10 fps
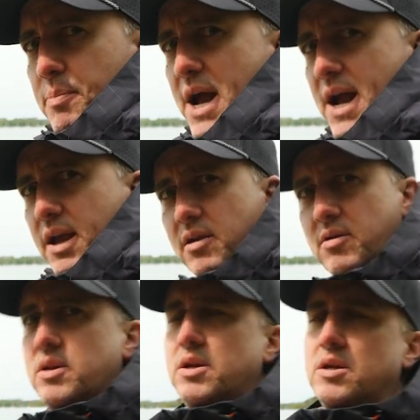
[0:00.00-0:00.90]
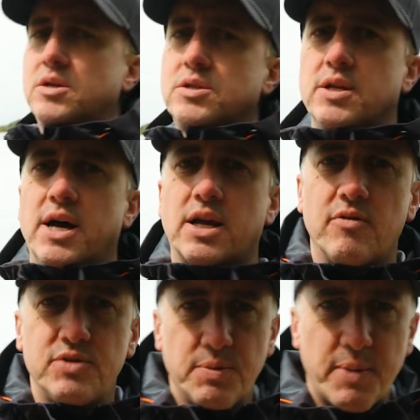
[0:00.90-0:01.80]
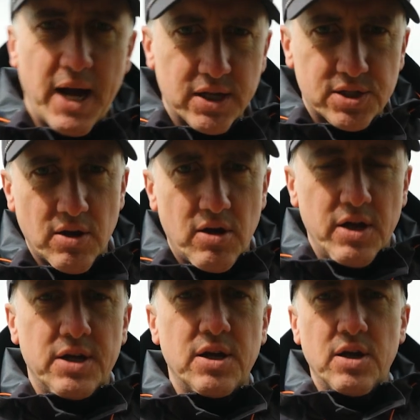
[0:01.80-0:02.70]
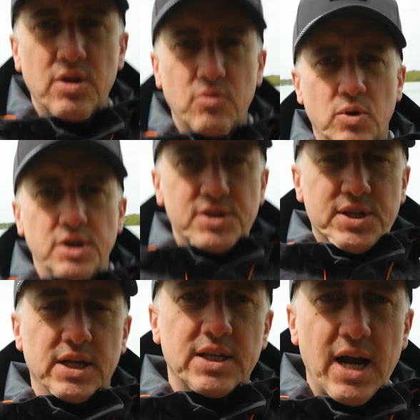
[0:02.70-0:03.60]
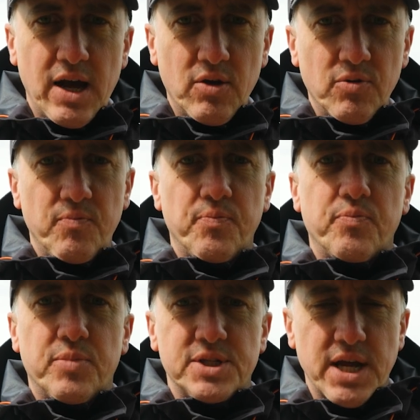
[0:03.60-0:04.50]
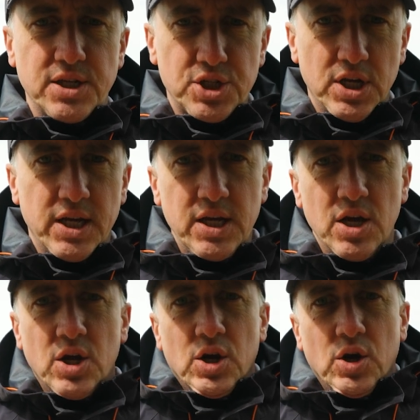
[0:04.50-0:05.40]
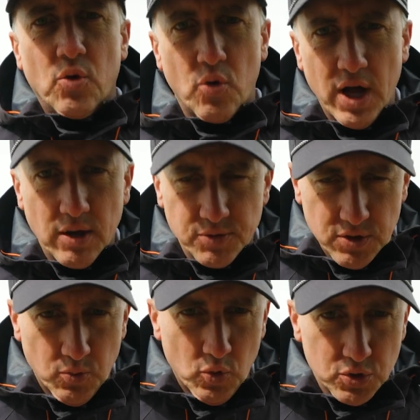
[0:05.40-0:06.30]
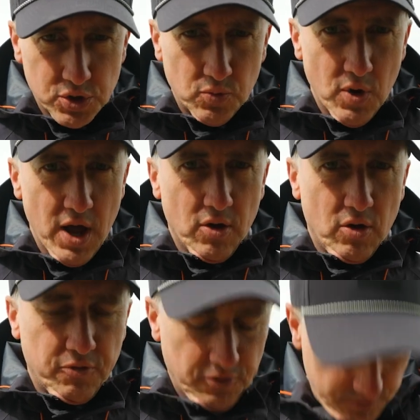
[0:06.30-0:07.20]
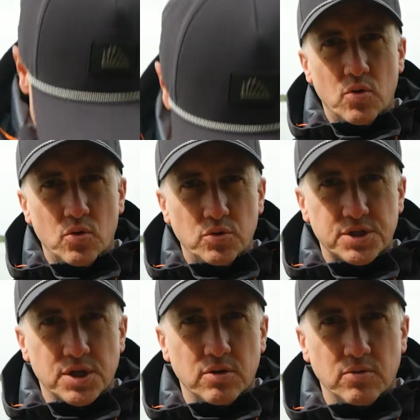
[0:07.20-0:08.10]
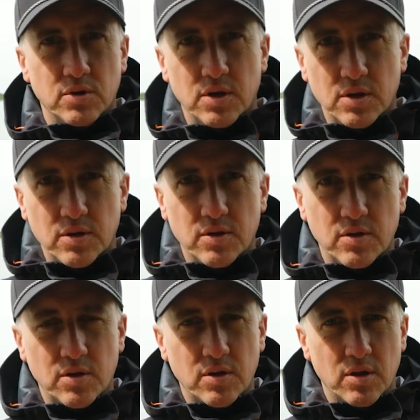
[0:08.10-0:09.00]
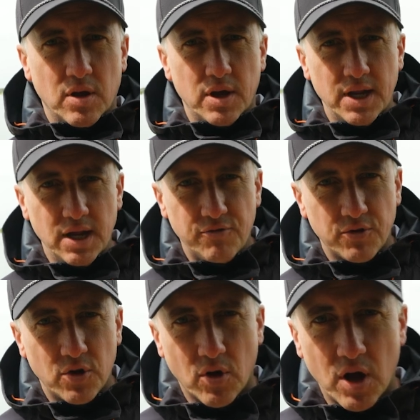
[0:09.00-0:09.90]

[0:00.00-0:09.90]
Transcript: back, so that covers your backside when you're sitting down potentially, or helps the water run off. Also, I nearly forgot,